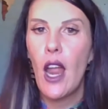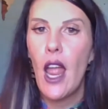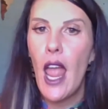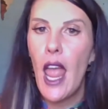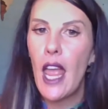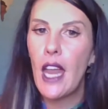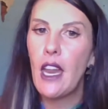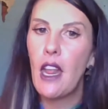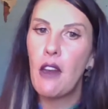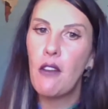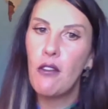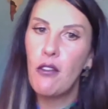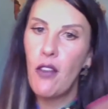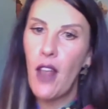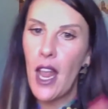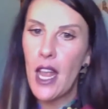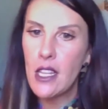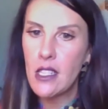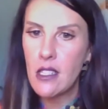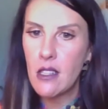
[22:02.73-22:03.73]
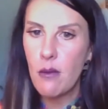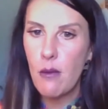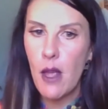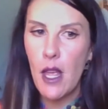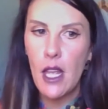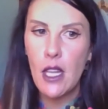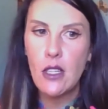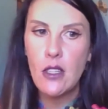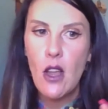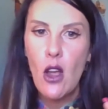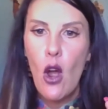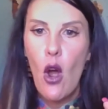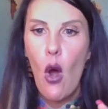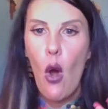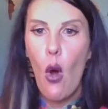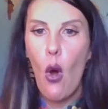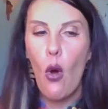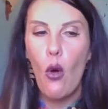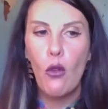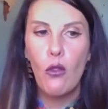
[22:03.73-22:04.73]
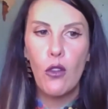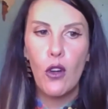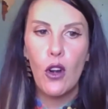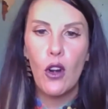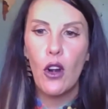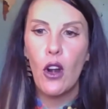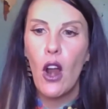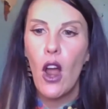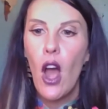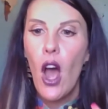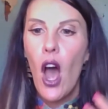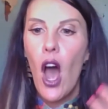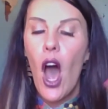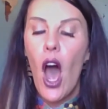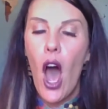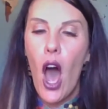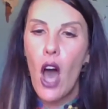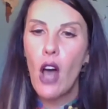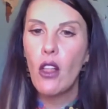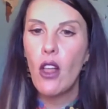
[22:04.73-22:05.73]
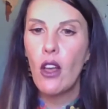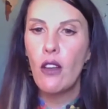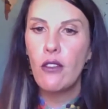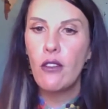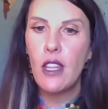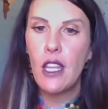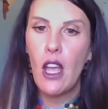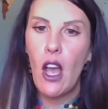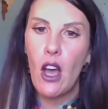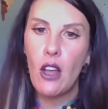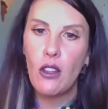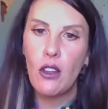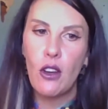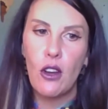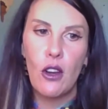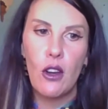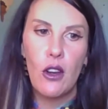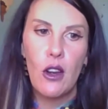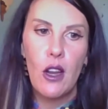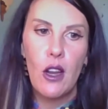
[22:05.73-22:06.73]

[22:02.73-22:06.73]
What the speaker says: an advancement over all of the other